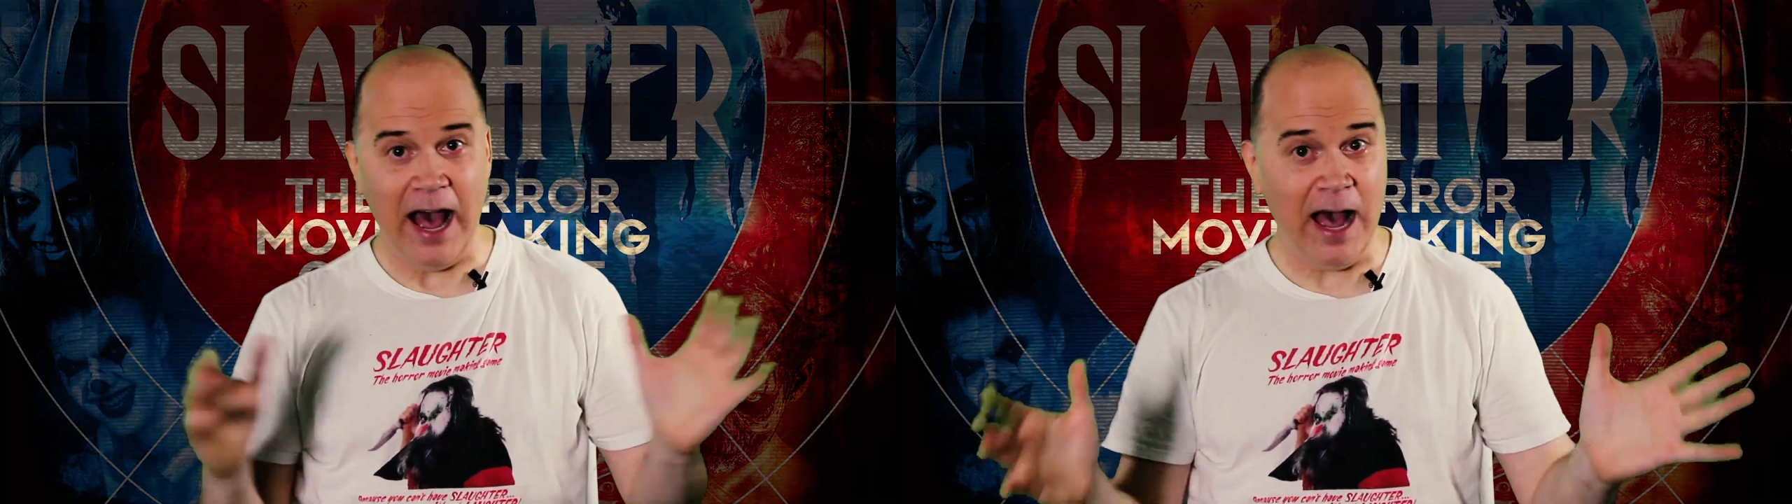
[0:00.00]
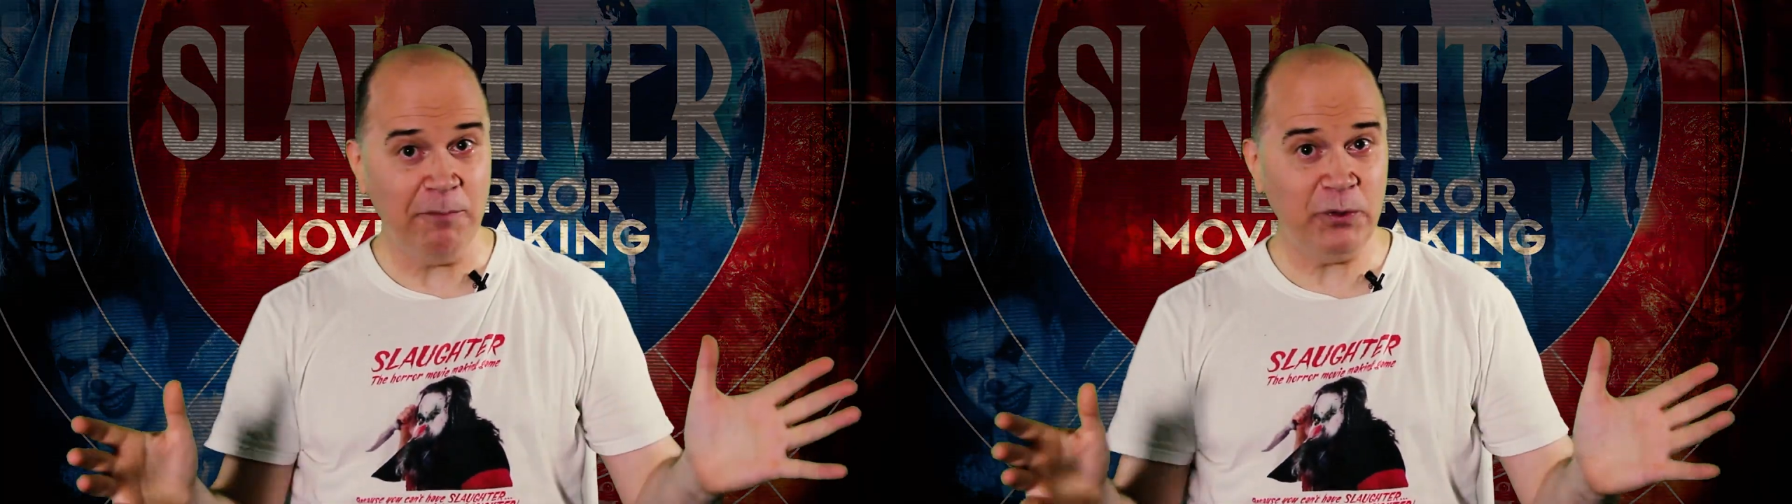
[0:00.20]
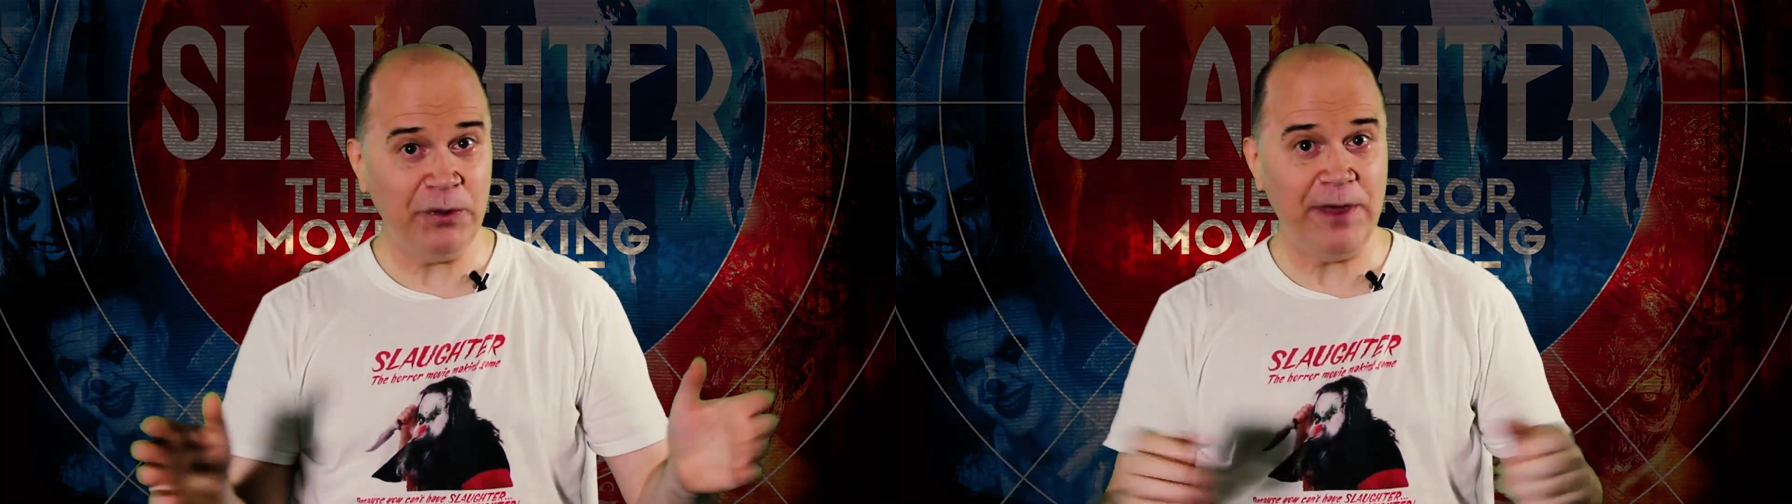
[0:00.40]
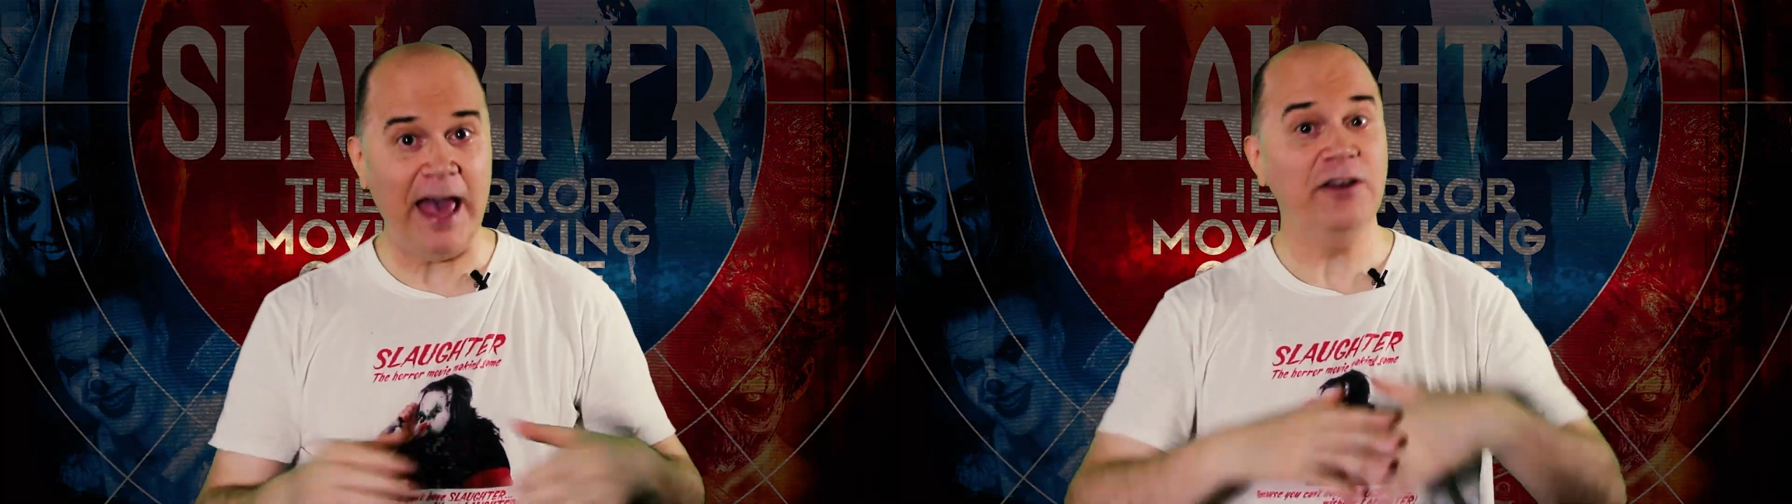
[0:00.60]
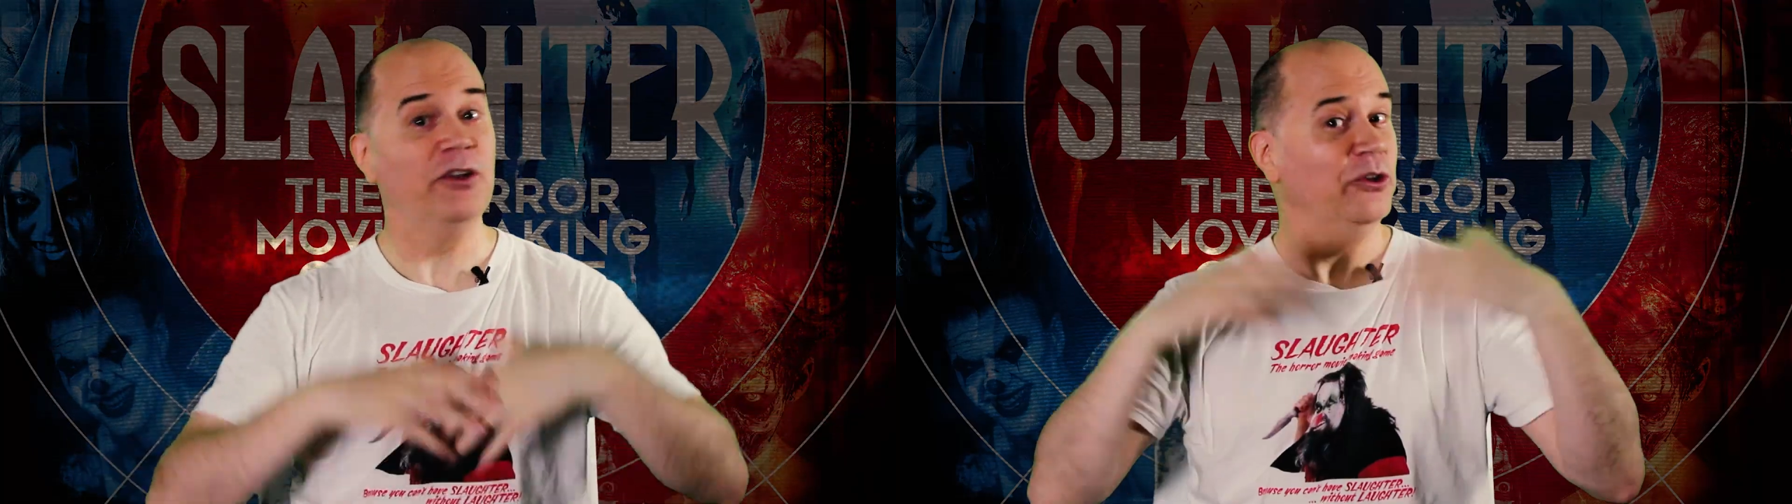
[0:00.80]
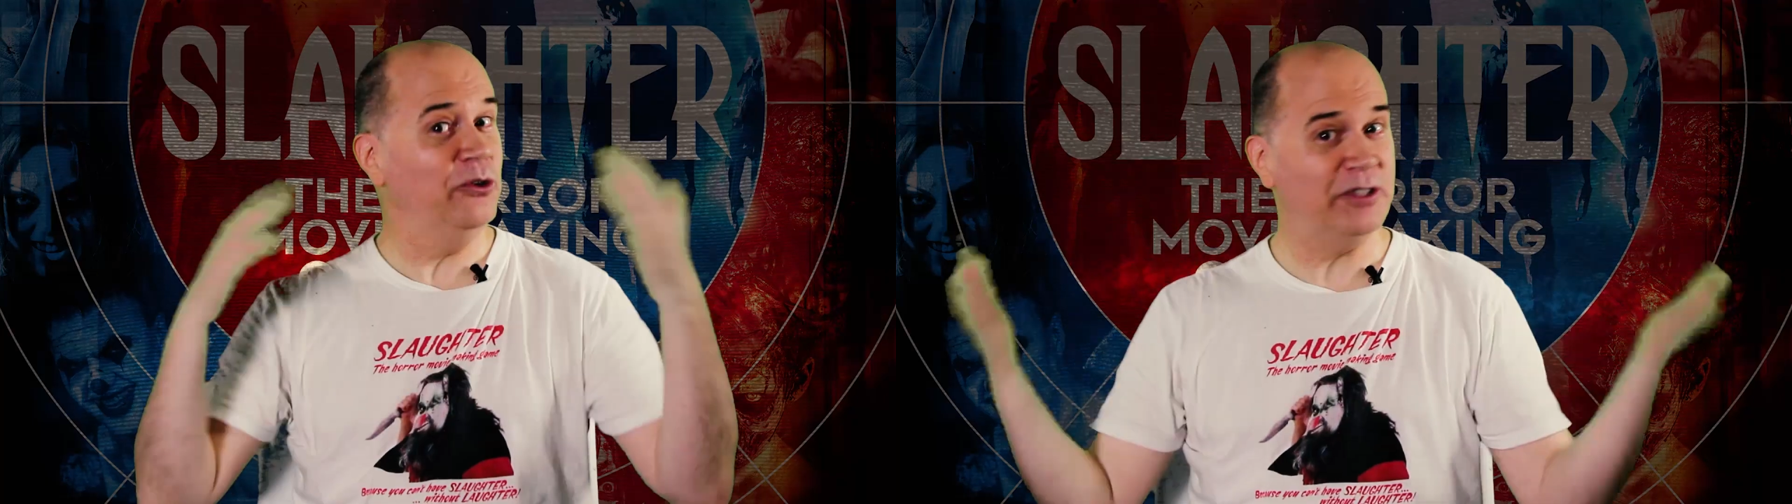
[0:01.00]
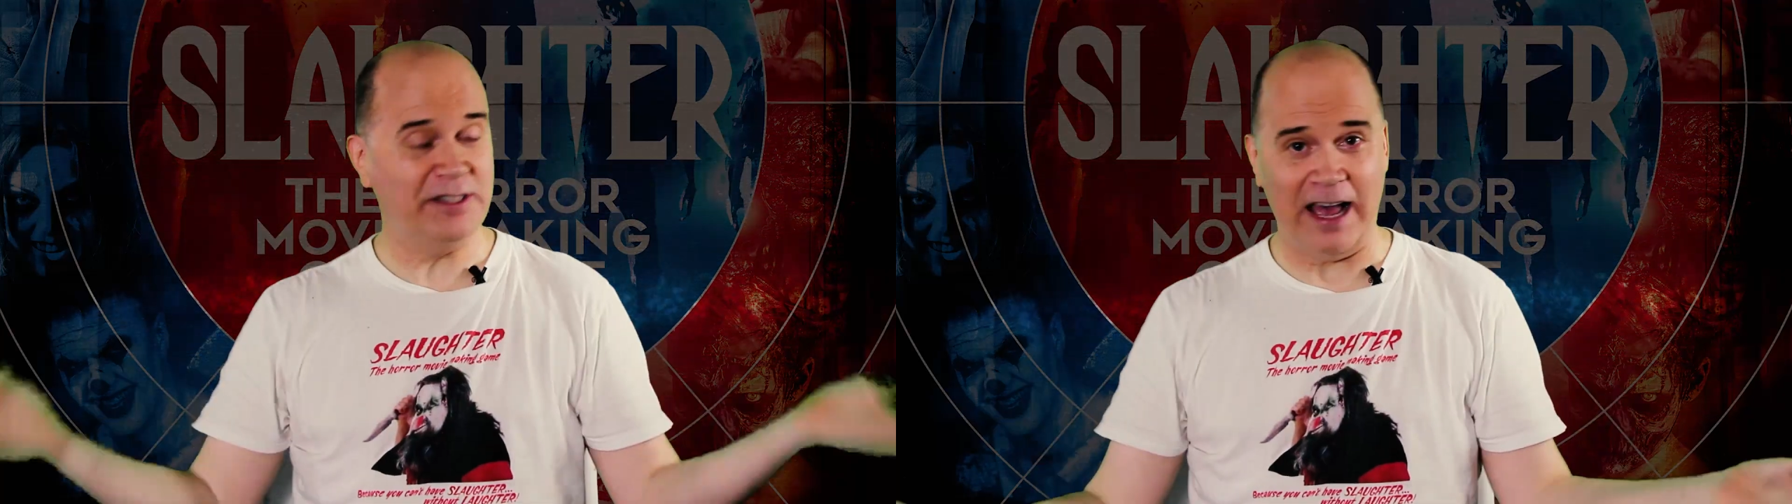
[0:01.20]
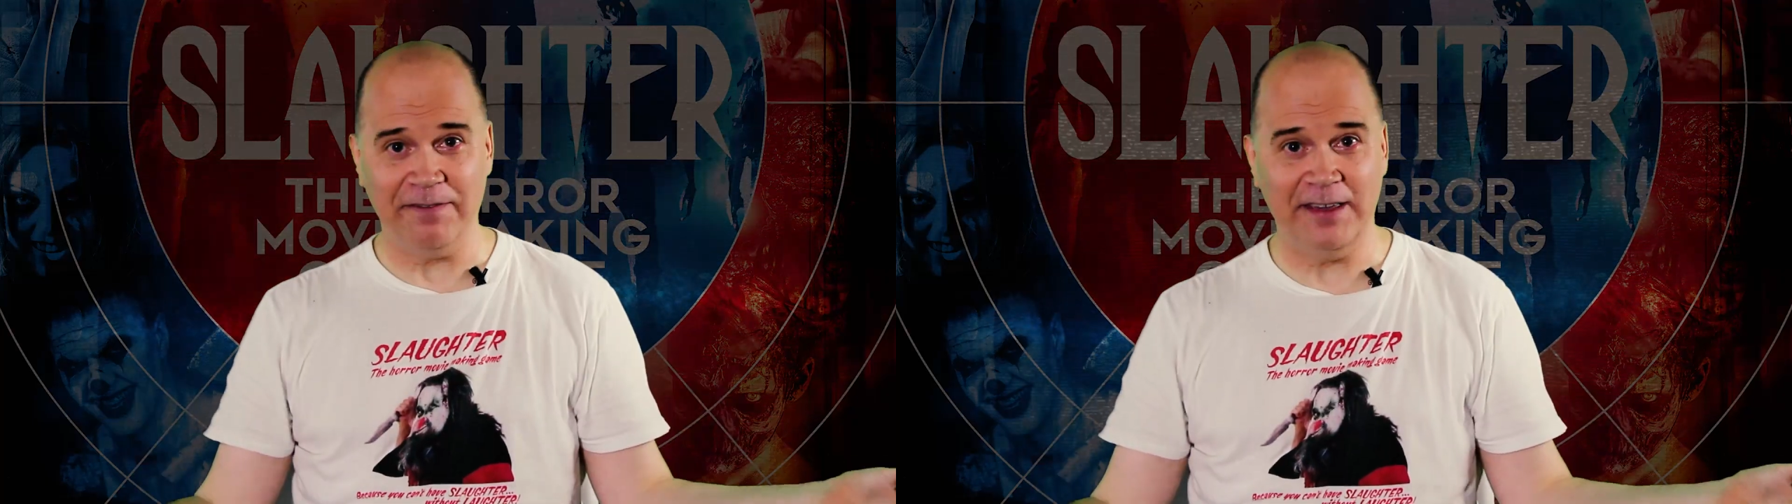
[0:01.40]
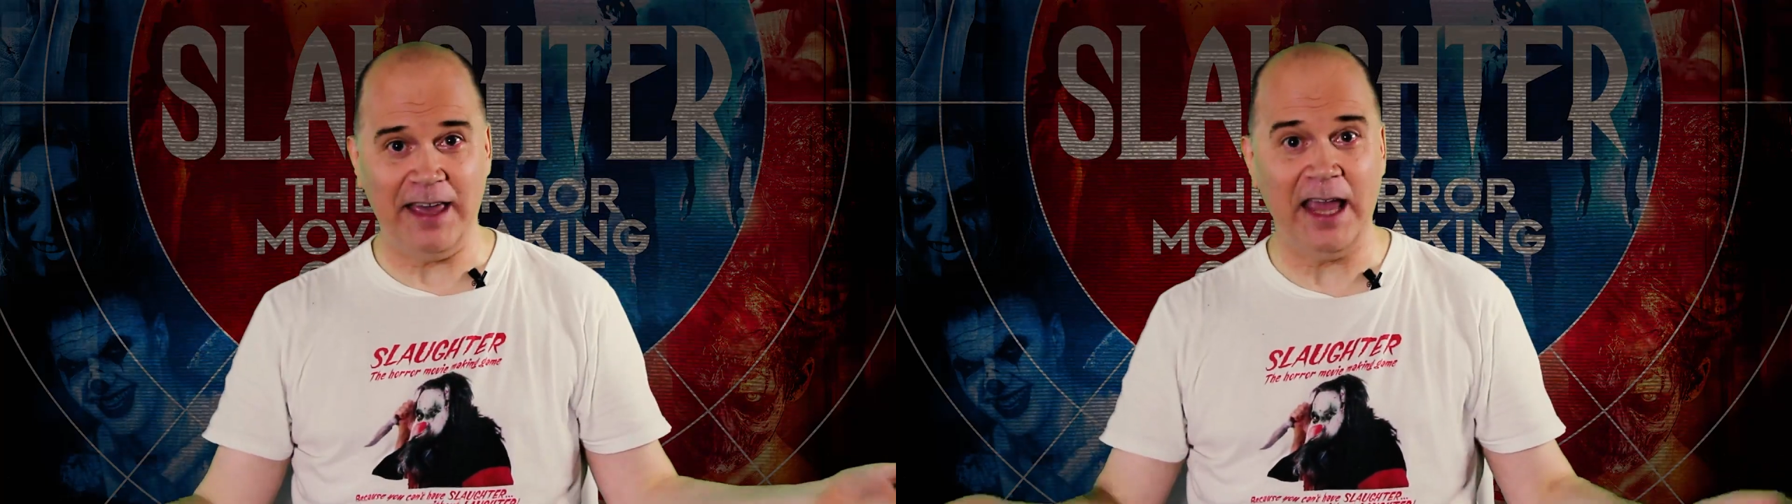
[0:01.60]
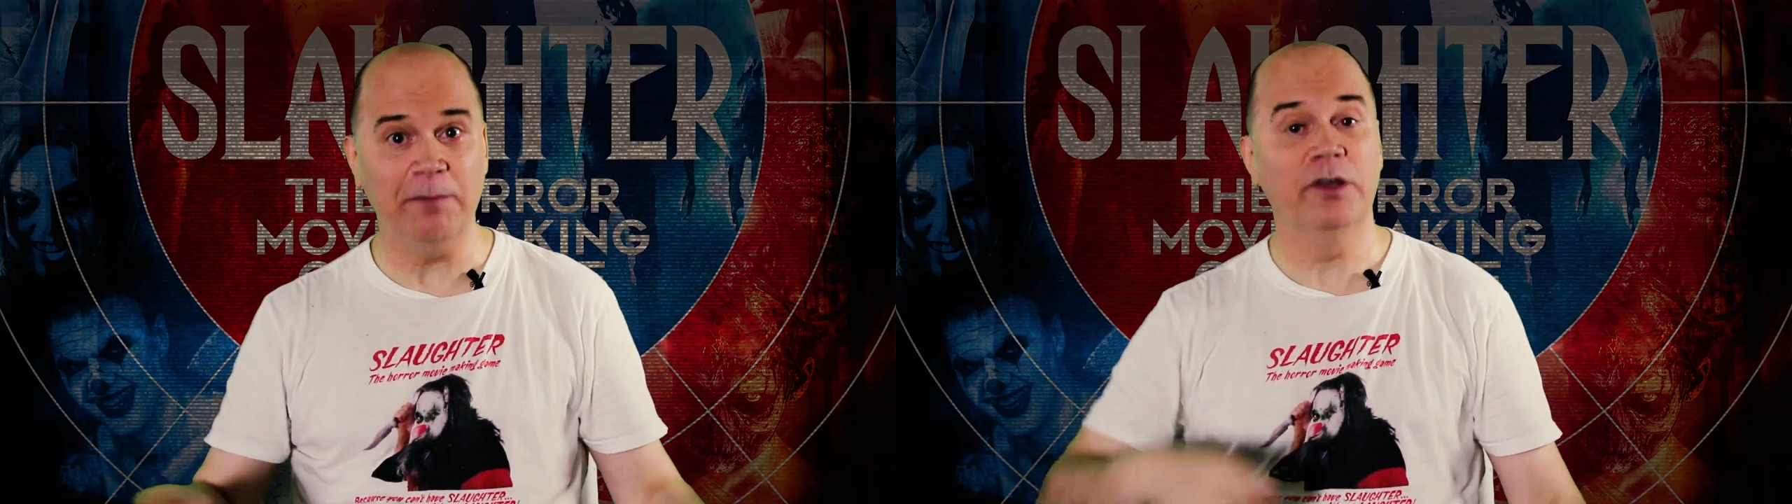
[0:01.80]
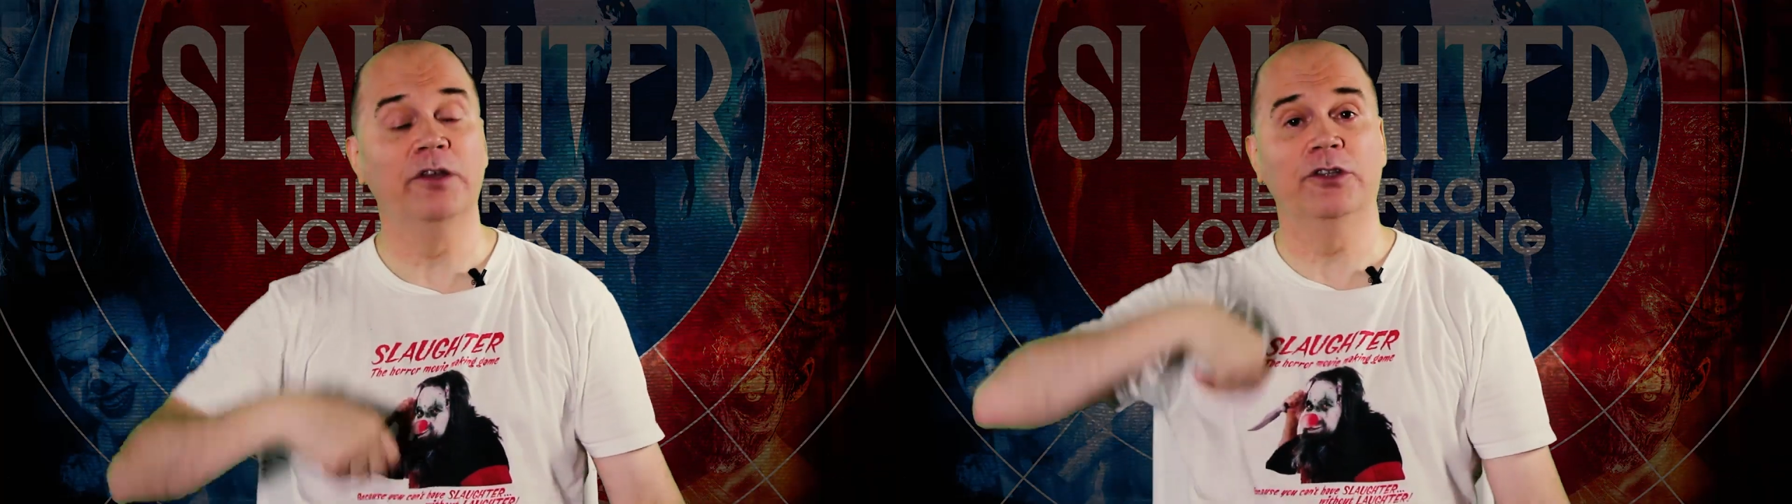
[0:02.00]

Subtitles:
Armed with that, you start the game.